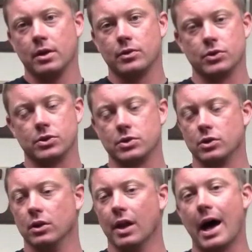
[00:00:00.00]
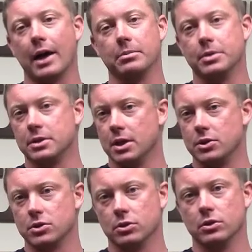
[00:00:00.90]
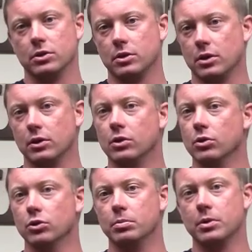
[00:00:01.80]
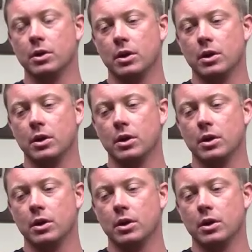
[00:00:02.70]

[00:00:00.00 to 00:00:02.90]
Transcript: There's just a lot of potential in the group.